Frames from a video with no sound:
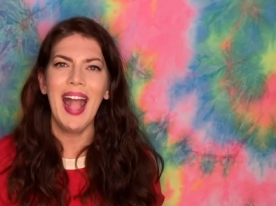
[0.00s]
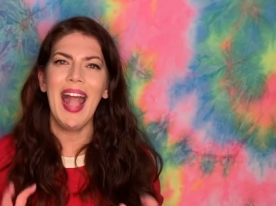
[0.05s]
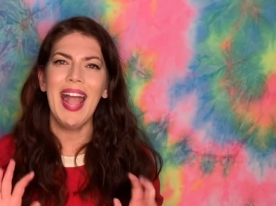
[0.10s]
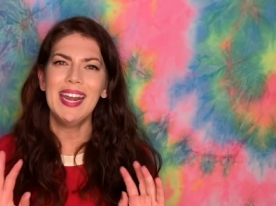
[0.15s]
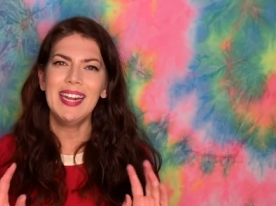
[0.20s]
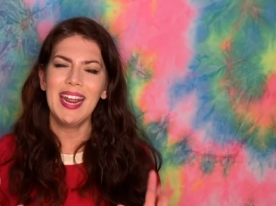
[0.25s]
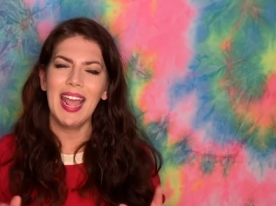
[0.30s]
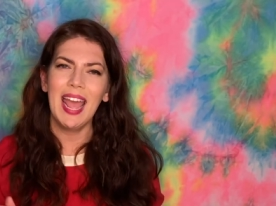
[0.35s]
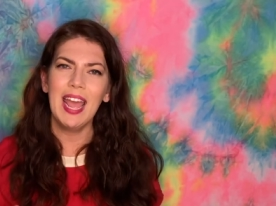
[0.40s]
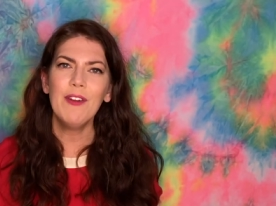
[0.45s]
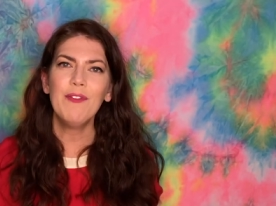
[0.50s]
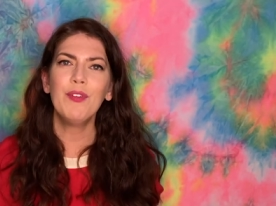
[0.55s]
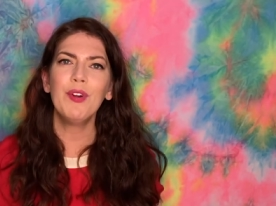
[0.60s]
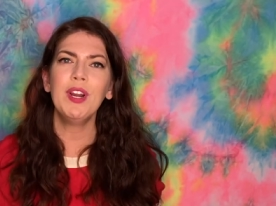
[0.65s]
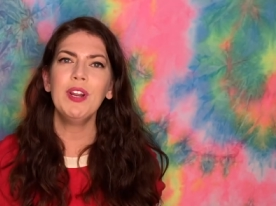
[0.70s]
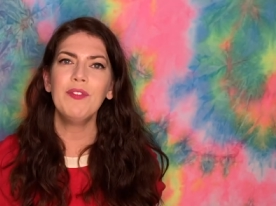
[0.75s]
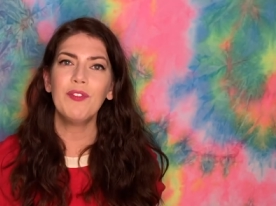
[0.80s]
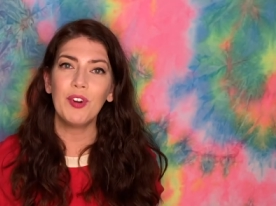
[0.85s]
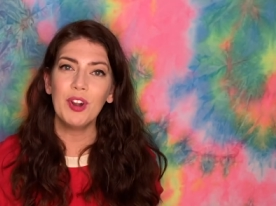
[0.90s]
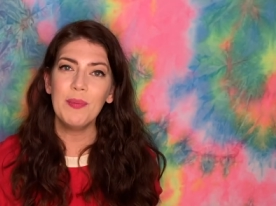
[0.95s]
and
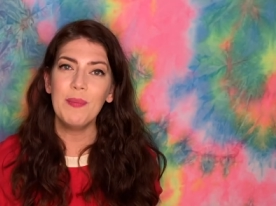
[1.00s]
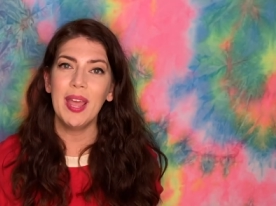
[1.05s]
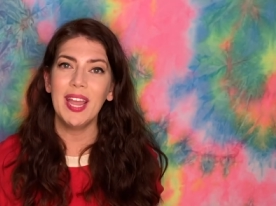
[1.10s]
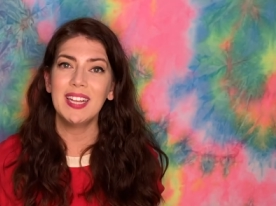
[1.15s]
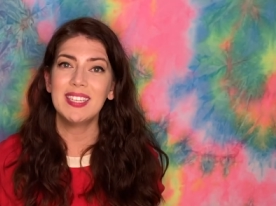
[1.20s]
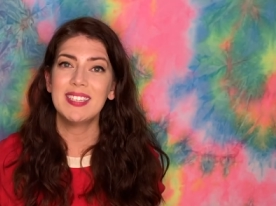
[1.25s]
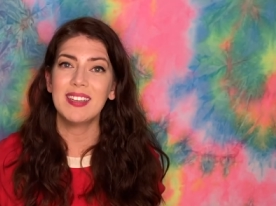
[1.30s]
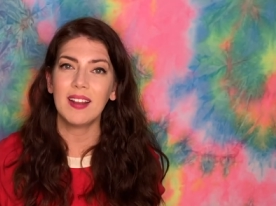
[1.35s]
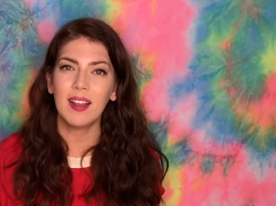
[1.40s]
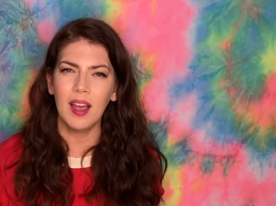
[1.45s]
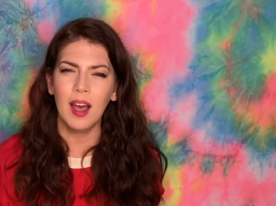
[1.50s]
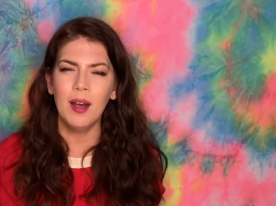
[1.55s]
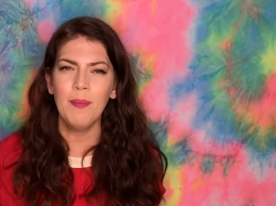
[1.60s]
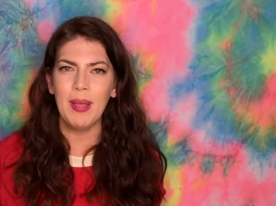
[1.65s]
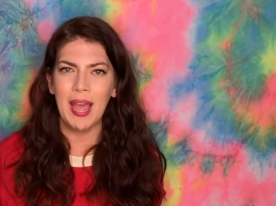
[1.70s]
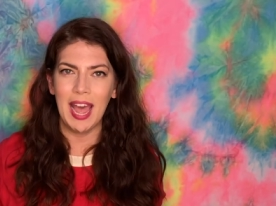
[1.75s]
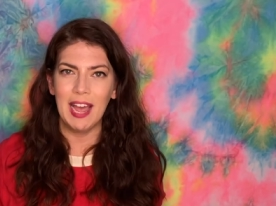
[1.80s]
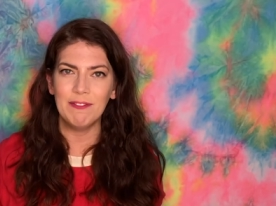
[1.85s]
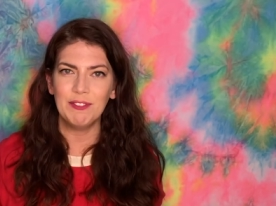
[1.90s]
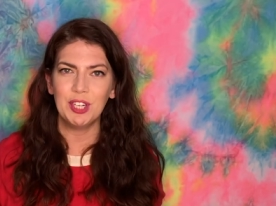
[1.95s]
every remake to come
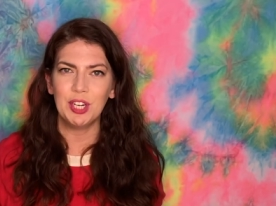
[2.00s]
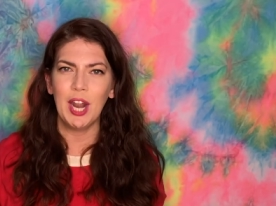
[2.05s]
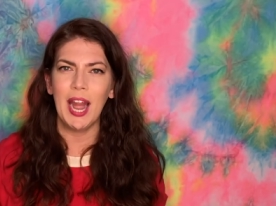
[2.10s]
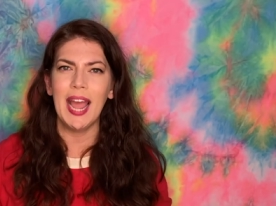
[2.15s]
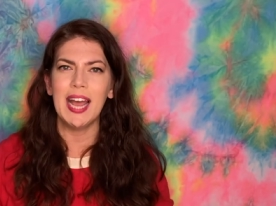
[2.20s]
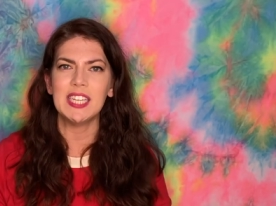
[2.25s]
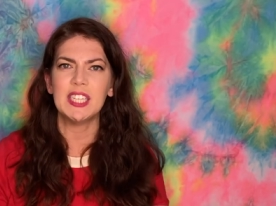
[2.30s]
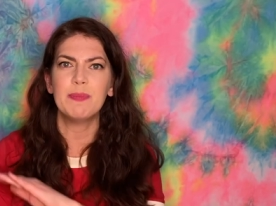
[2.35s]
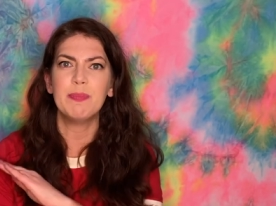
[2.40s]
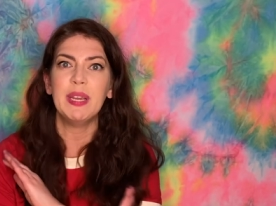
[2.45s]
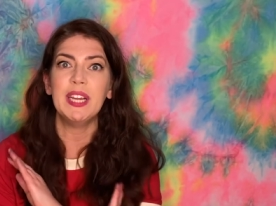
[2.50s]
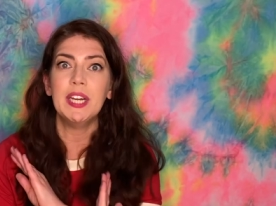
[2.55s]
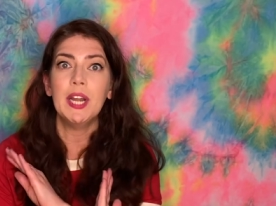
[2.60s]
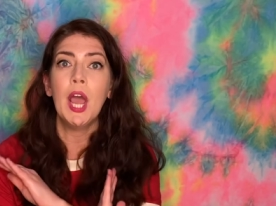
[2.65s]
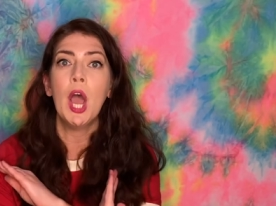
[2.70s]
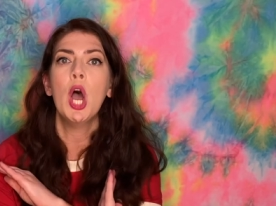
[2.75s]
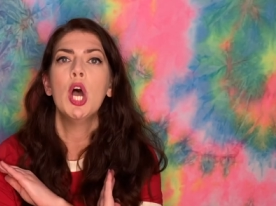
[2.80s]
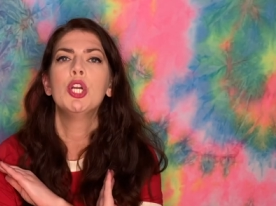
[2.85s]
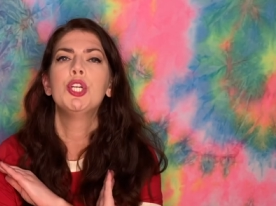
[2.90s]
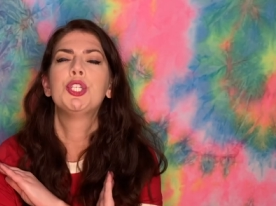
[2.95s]
after has been
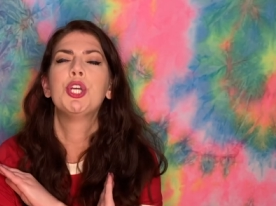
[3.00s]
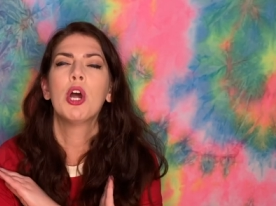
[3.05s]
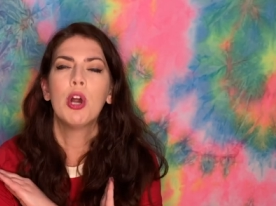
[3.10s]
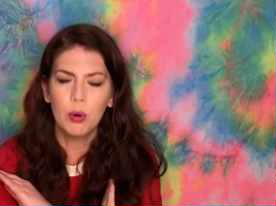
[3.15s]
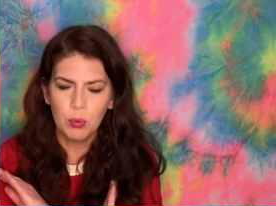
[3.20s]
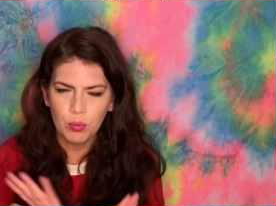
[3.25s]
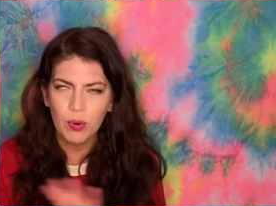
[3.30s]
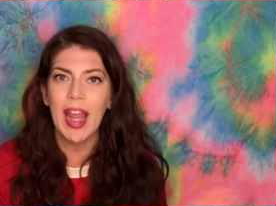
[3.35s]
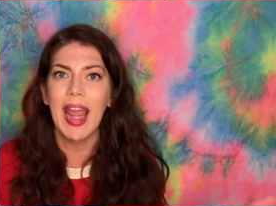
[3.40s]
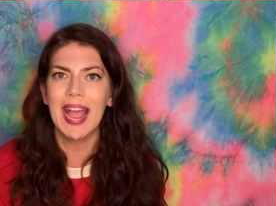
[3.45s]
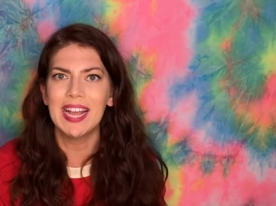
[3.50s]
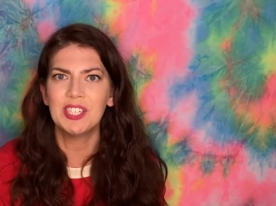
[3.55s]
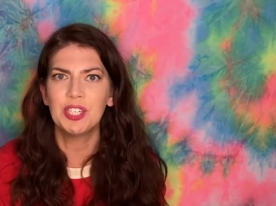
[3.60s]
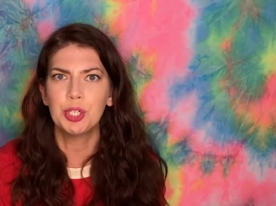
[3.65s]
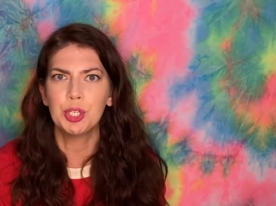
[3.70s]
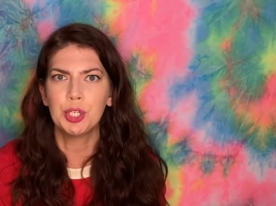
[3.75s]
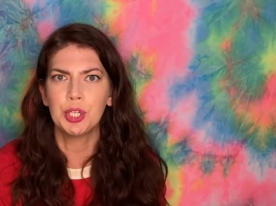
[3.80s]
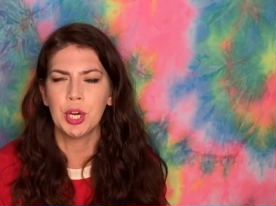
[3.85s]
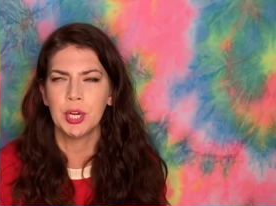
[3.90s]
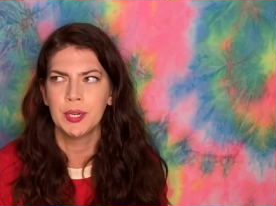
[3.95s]

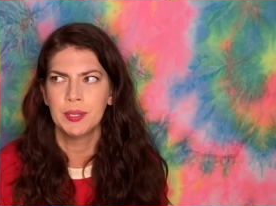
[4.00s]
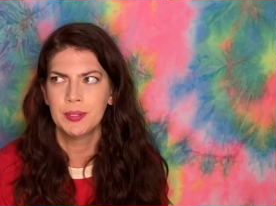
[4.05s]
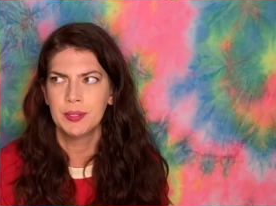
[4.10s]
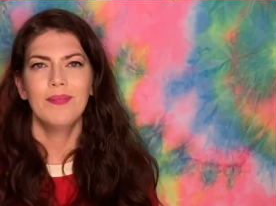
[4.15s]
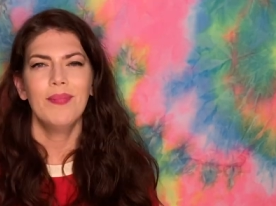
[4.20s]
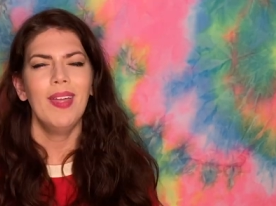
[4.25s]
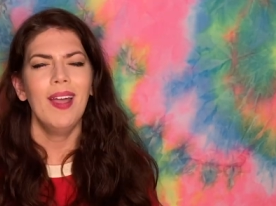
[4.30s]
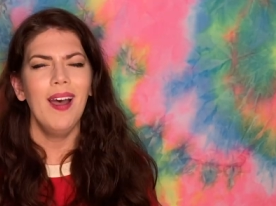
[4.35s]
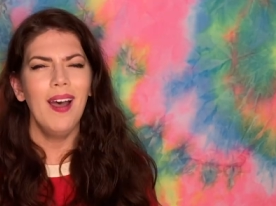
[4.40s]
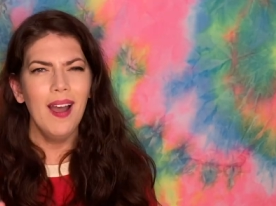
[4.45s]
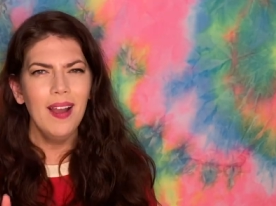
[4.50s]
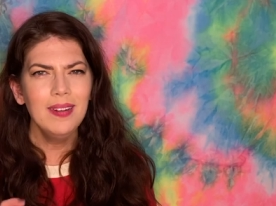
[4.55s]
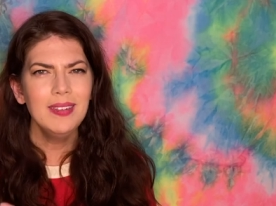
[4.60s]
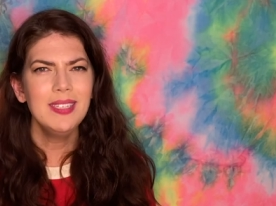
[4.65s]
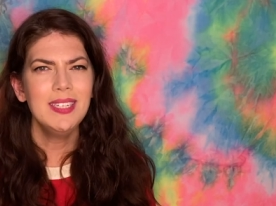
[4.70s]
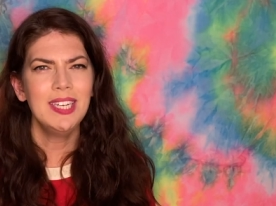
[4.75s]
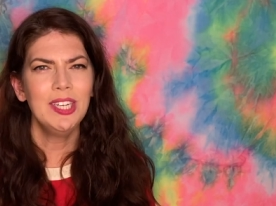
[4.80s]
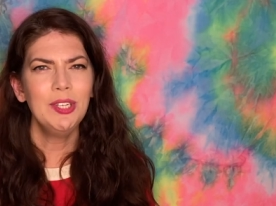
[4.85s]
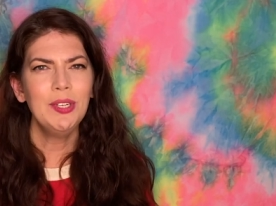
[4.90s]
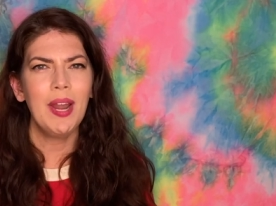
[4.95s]
trash.
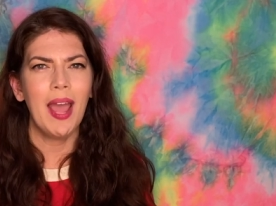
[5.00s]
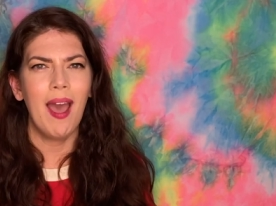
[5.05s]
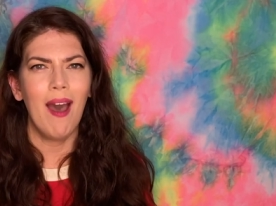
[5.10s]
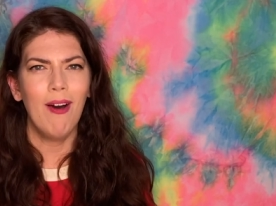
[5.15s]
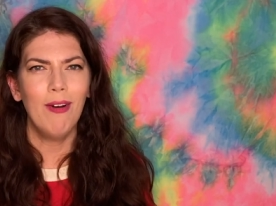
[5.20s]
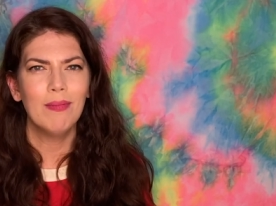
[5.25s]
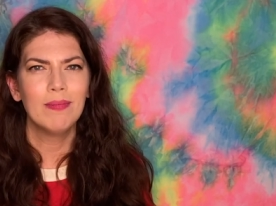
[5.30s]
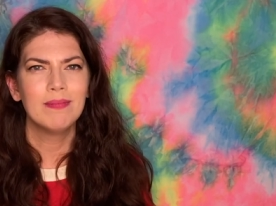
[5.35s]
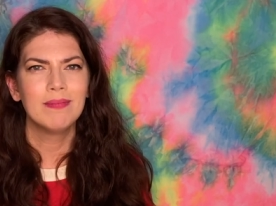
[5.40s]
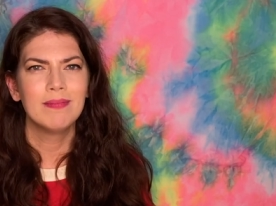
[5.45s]
Until now.